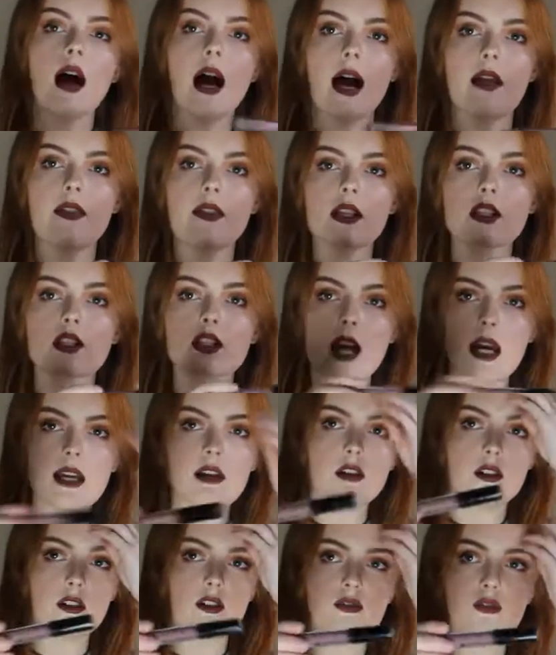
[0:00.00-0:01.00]
And this
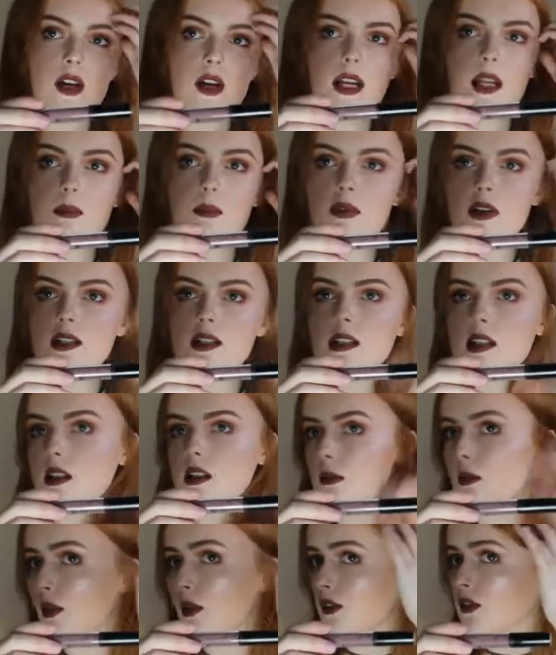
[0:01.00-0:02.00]
shade looks really pretty in
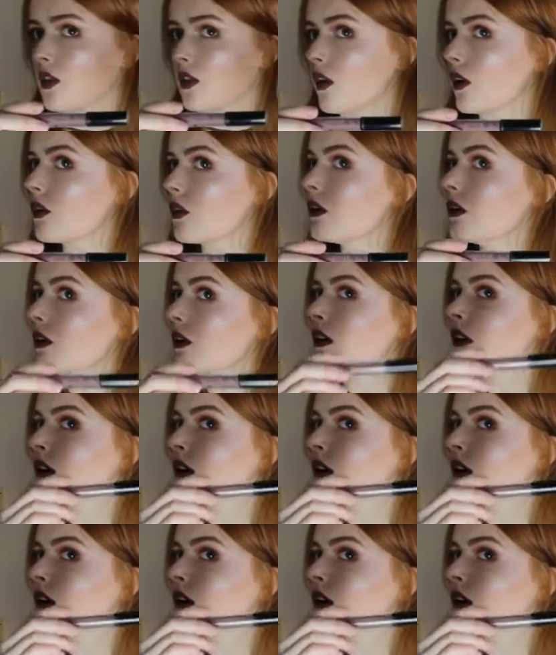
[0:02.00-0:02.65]
the bottle.